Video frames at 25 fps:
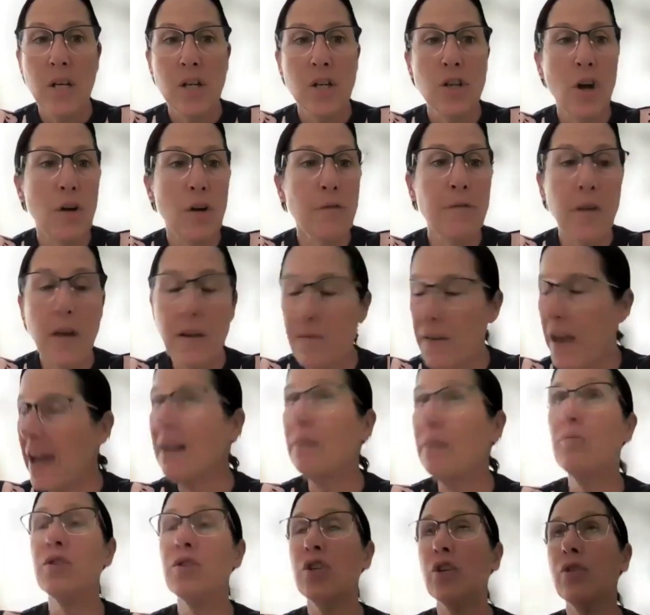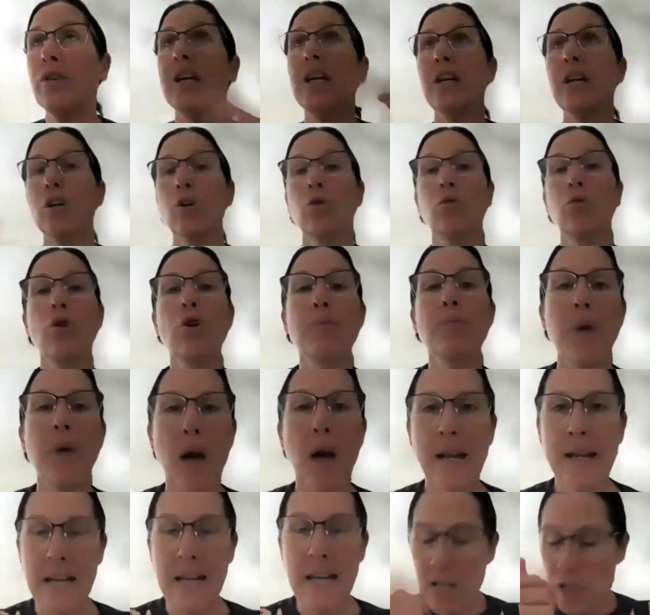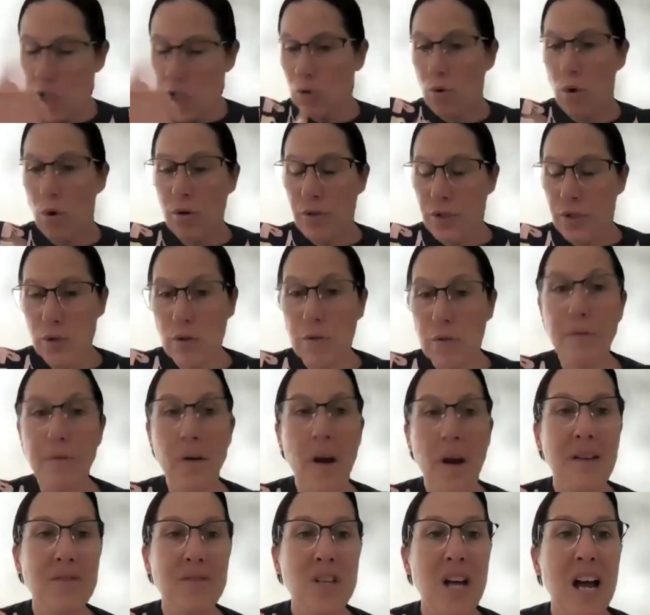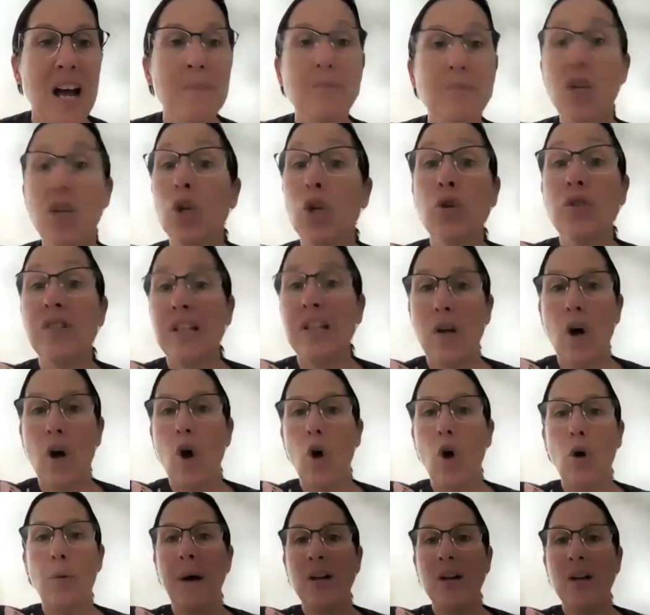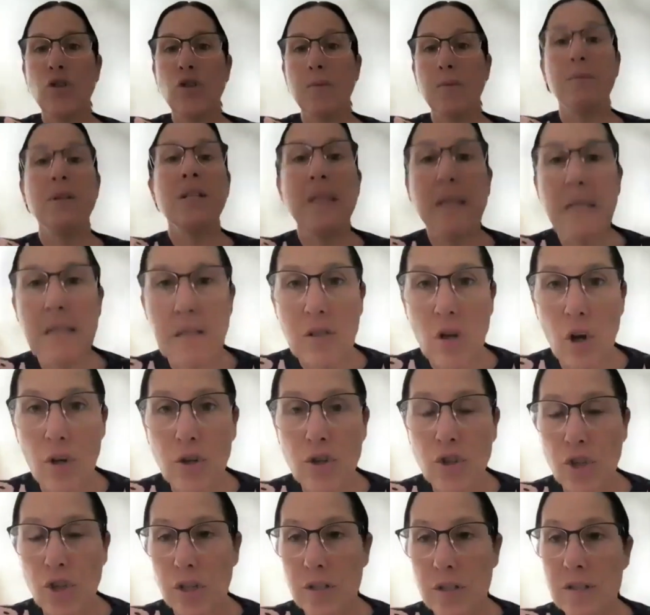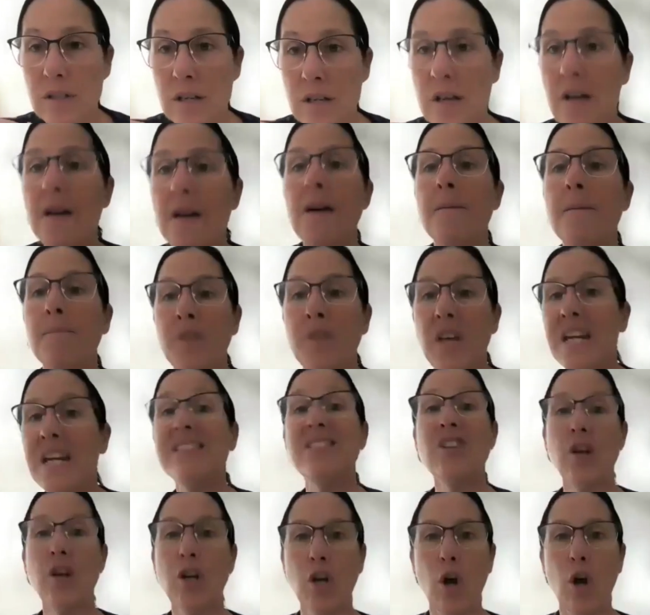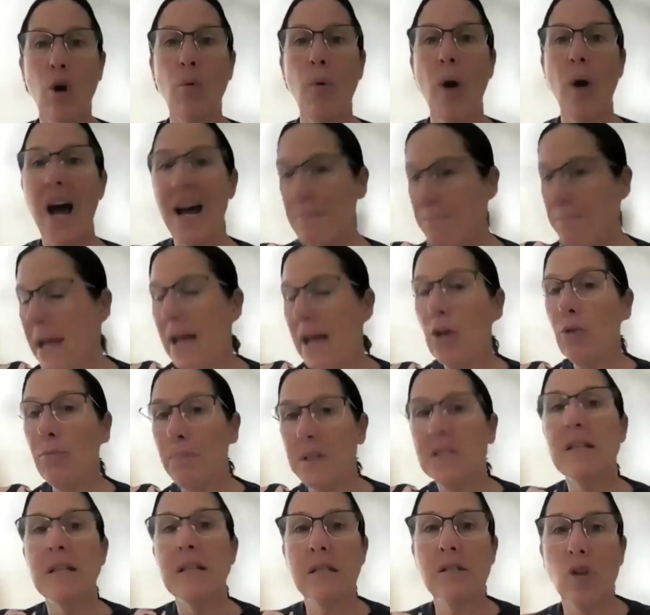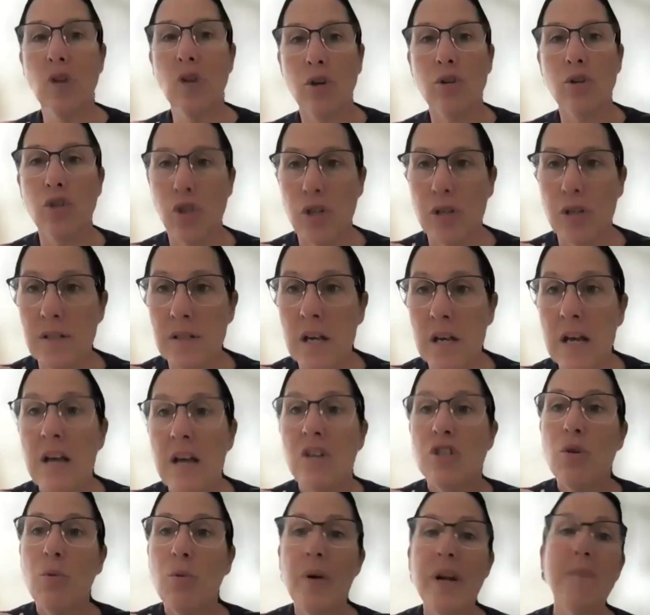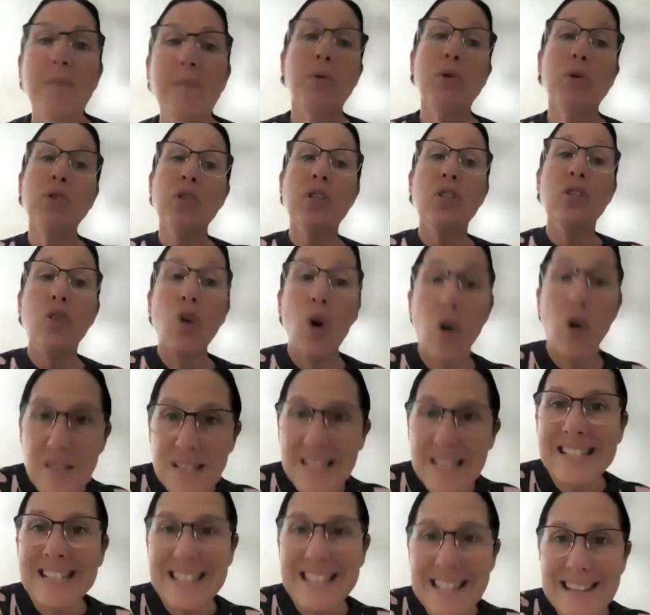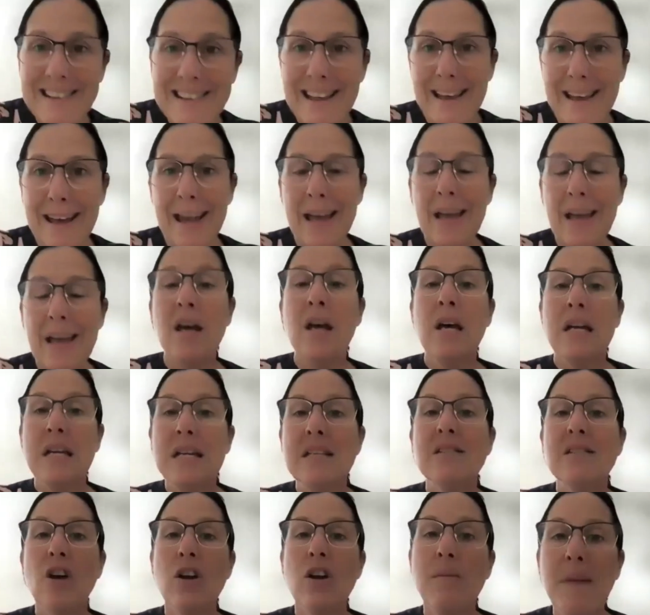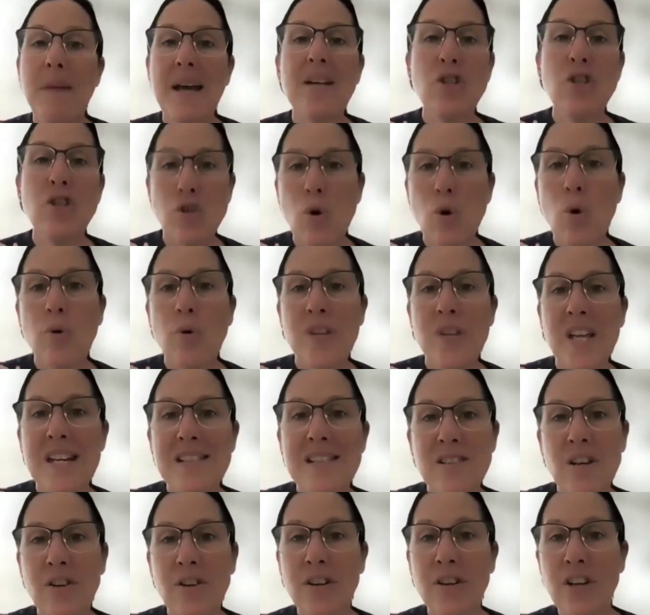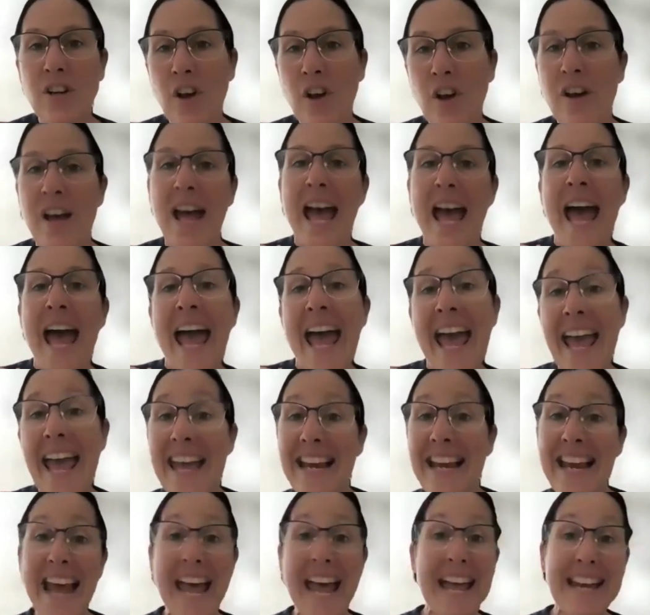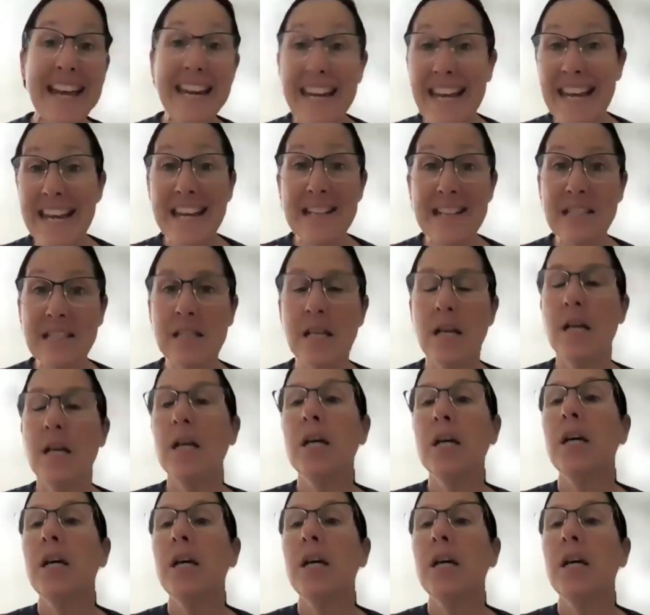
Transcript: if Adam was looking in a group and he scrolls through 5 times, it looks like a whole bunch of business coaches, then he's going to go write male business coaches. So when he puts his content in there, he's going to make sure that he's not going to go, hey, ladies,